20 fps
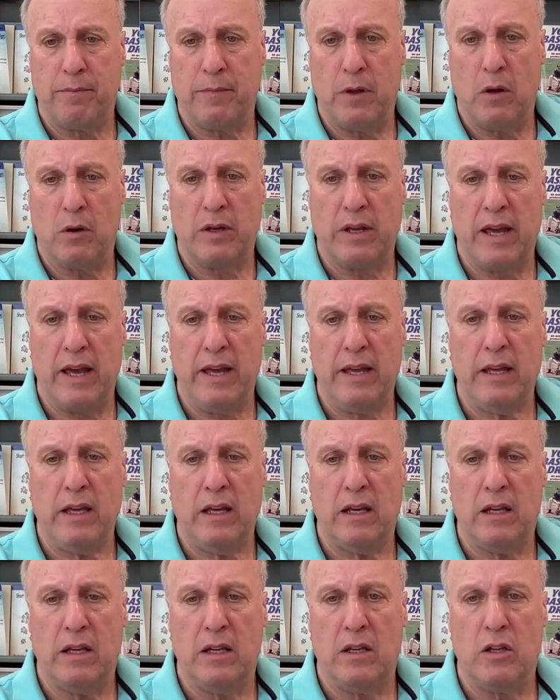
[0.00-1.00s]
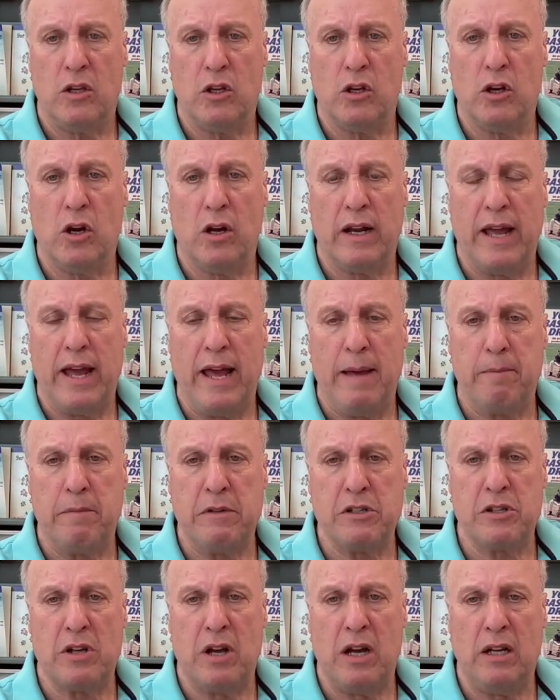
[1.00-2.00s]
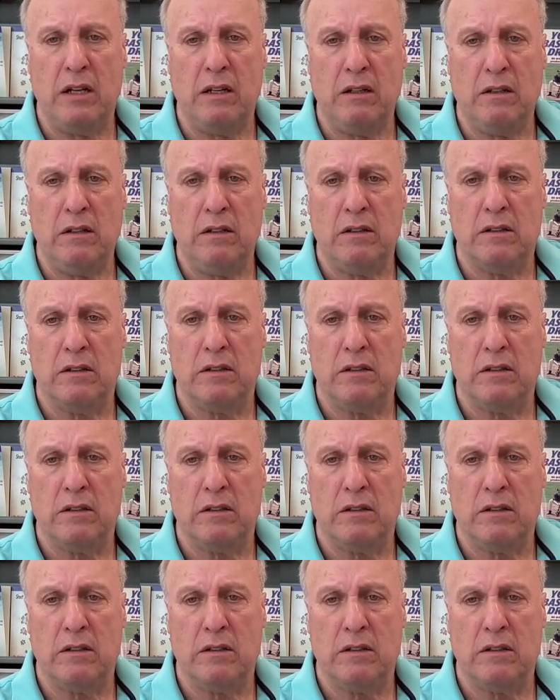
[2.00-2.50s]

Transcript: Okay, you go to Amazon,